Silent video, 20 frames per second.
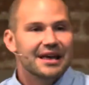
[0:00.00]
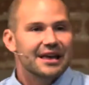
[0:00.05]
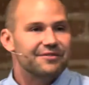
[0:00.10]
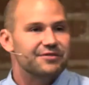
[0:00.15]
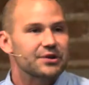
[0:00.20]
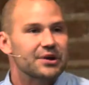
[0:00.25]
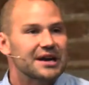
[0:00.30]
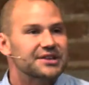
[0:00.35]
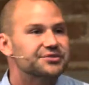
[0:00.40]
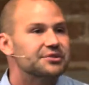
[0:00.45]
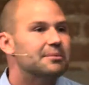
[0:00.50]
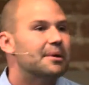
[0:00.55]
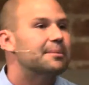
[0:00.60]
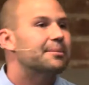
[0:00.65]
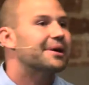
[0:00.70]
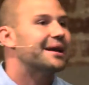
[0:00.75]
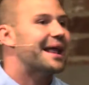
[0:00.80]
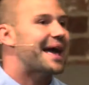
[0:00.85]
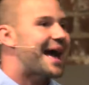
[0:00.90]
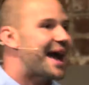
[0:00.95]
If you guys
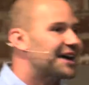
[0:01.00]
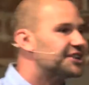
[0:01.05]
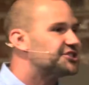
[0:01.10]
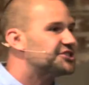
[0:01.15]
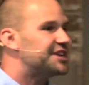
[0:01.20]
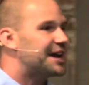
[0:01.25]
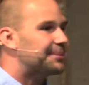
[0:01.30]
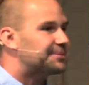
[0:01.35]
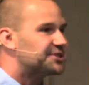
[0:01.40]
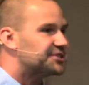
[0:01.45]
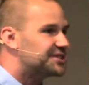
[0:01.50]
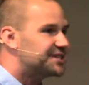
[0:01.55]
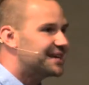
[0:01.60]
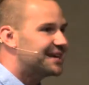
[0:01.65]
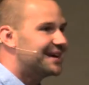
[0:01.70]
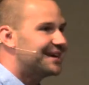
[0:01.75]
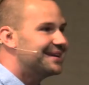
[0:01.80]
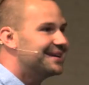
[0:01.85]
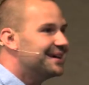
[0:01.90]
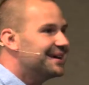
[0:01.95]
remember in Acts chapter
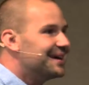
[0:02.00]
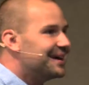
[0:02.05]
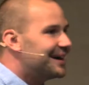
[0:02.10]
10,